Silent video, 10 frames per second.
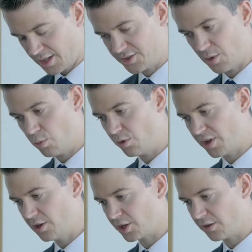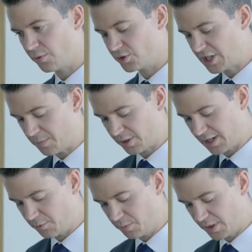And so what they're looking for
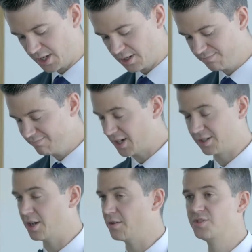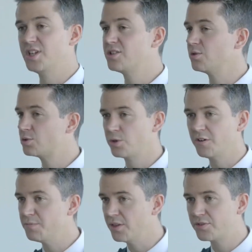typically would be, I don't know, 6 or
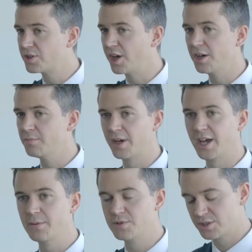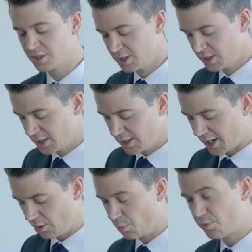12 months term perhaps,
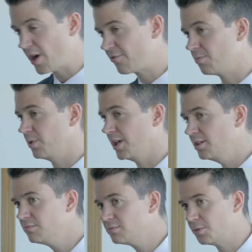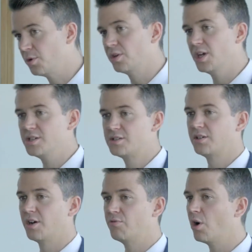or preferably, to be
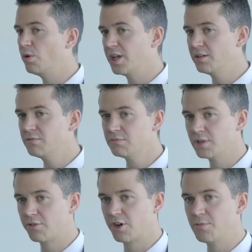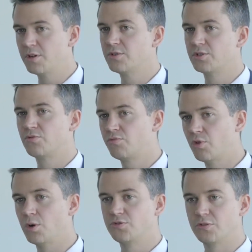honest, a rolling agreement that
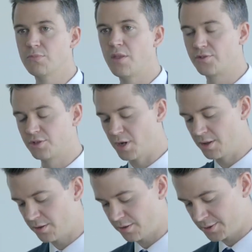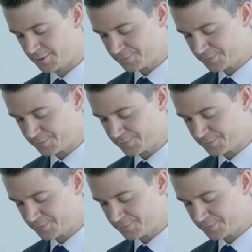rolls from month to month.